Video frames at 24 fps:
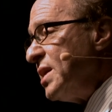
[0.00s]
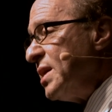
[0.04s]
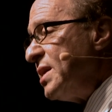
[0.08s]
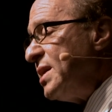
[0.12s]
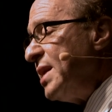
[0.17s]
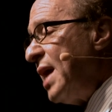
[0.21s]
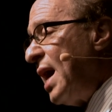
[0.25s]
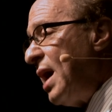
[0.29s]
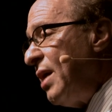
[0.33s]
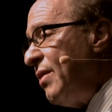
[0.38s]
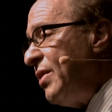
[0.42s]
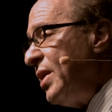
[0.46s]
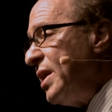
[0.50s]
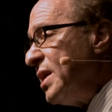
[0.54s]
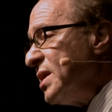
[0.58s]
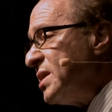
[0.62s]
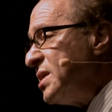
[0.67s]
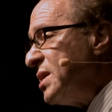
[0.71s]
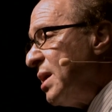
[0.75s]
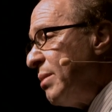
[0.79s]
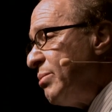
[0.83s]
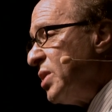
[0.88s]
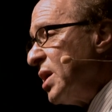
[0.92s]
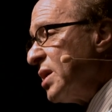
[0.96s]
that now that it's
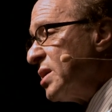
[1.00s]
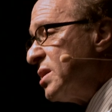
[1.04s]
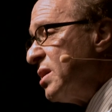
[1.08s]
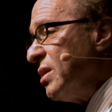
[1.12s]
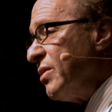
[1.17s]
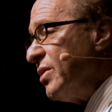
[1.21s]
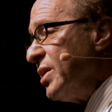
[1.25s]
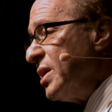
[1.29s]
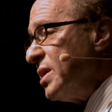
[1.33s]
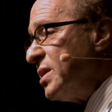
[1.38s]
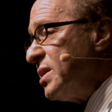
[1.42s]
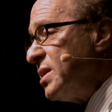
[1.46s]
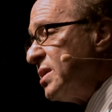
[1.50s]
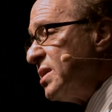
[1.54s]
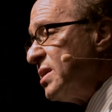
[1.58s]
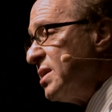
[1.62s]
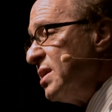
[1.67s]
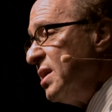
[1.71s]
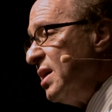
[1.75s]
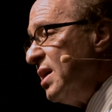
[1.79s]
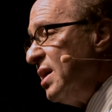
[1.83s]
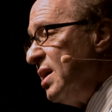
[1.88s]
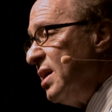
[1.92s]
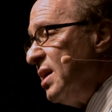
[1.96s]
subject
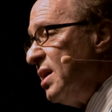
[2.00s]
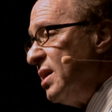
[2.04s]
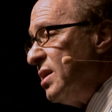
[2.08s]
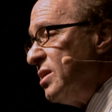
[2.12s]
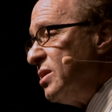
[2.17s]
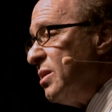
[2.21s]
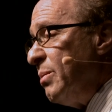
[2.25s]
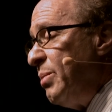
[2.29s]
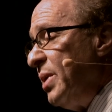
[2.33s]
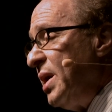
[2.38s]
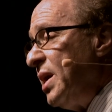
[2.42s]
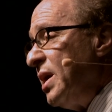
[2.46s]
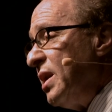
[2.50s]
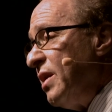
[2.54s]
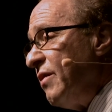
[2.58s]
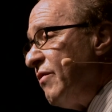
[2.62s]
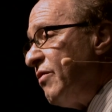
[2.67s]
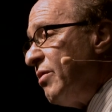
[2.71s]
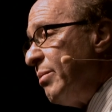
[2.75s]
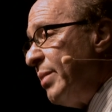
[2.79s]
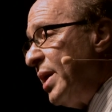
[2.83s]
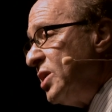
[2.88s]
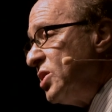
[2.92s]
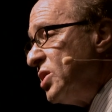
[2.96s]
to being an
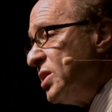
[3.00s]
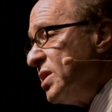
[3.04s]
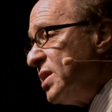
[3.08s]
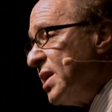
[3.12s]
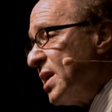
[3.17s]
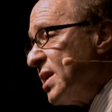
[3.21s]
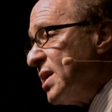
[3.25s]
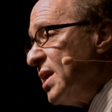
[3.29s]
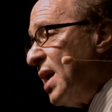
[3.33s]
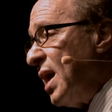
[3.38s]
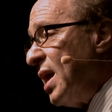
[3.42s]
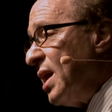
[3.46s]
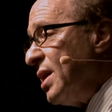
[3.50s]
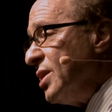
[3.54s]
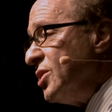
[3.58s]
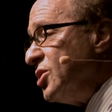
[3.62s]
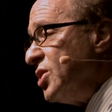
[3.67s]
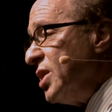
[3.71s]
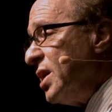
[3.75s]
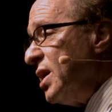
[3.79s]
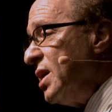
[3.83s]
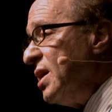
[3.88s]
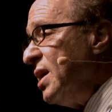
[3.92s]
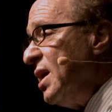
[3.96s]
information
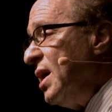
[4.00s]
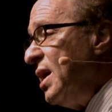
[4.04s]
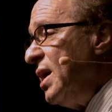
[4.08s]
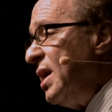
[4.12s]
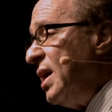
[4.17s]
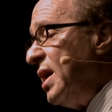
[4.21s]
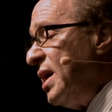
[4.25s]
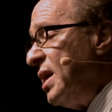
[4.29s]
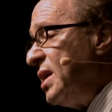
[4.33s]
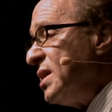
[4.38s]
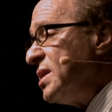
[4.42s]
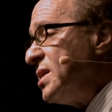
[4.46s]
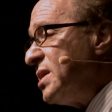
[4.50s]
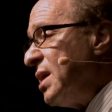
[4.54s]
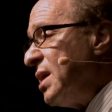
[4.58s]
technology, it is